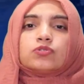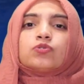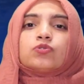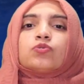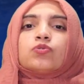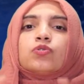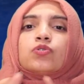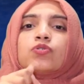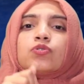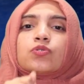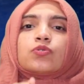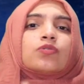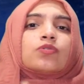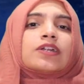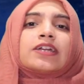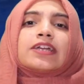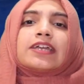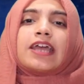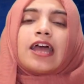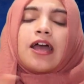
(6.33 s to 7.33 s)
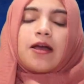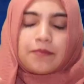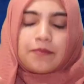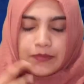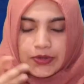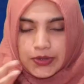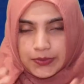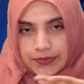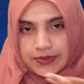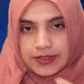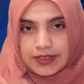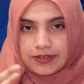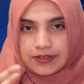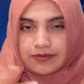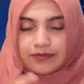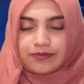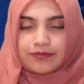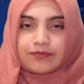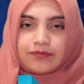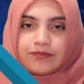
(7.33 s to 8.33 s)
these are today's top
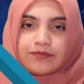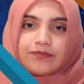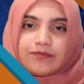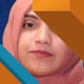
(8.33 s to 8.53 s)
news.